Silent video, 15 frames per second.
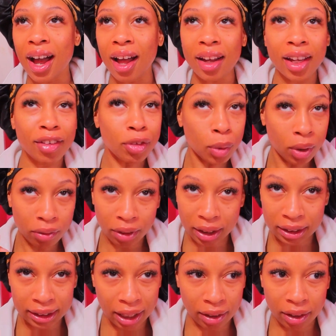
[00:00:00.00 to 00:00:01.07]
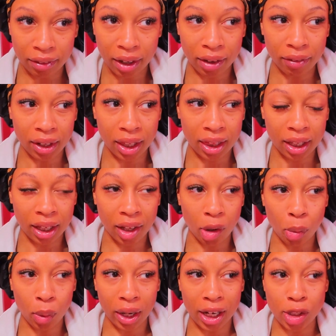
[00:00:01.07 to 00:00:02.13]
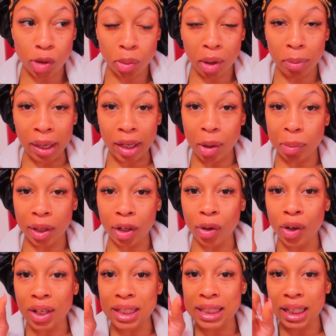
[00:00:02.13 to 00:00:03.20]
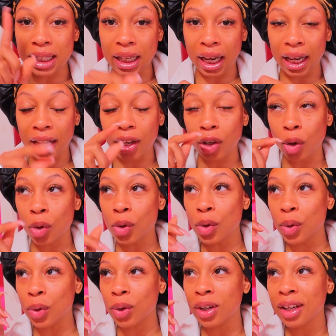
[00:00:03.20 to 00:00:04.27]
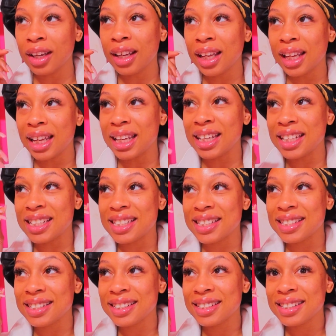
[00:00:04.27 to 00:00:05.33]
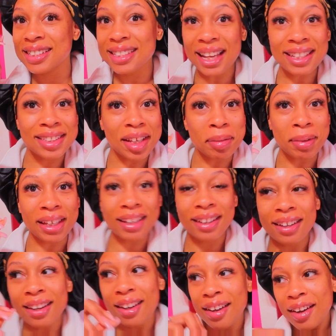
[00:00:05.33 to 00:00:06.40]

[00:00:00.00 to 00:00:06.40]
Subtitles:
I'll give you a rundown of everything when I do my makeup later on tonight and who is texting me.